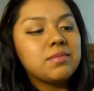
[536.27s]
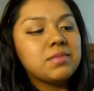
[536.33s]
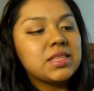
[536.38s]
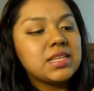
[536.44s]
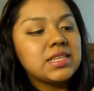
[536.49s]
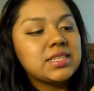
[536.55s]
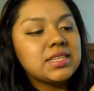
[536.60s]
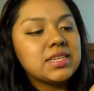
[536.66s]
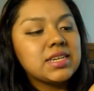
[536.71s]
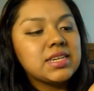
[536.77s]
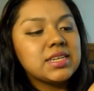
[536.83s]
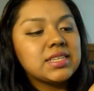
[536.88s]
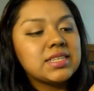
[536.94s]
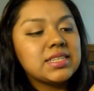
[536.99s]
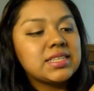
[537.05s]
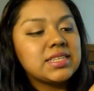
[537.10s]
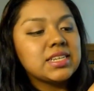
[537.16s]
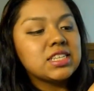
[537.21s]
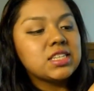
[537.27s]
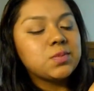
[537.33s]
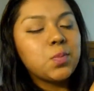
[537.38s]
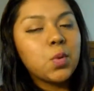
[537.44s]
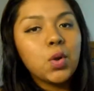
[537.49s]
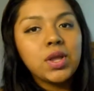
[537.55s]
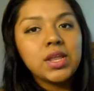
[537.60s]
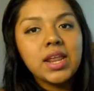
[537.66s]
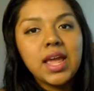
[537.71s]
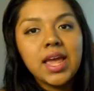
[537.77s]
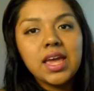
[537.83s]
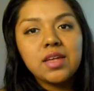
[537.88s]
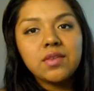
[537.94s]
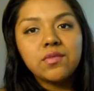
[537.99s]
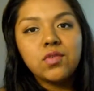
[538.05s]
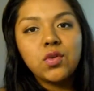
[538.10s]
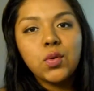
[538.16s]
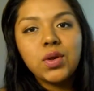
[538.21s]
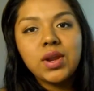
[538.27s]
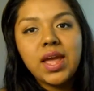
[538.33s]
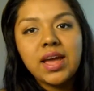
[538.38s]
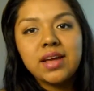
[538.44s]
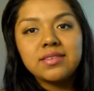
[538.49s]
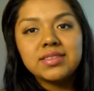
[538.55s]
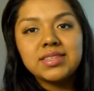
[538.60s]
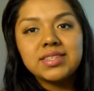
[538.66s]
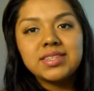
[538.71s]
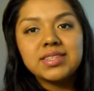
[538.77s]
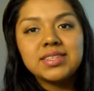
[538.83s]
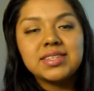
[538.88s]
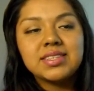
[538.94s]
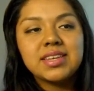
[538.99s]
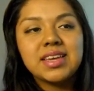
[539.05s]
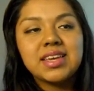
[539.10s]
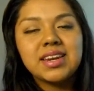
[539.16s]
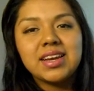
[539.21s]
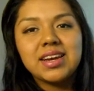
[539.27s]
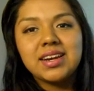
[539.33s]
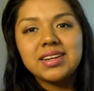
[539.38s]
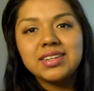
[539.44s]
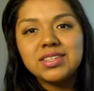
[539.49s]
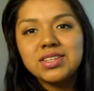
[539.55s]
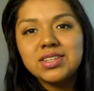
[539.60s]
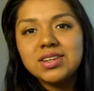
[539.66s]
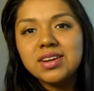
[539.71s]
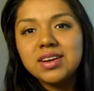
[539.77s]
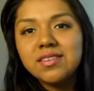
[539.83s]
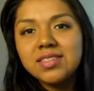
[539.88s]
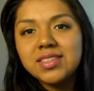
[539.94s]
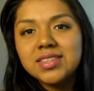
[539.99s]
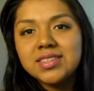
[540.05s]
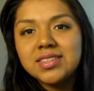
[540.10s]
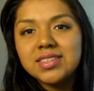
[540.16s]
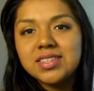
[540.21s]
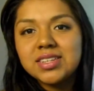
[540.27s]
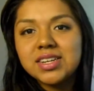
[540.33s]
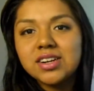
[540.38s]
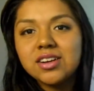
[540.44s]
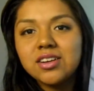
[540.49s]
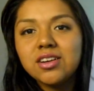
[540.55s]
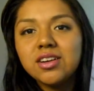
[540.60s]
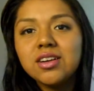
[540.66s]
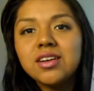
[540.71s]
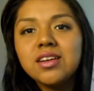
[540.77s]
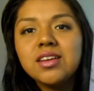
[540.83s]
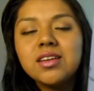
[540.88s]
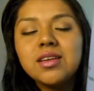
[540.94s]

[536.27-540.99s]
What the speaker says: This is 6.8 fluid ounces, and I took off the sticker,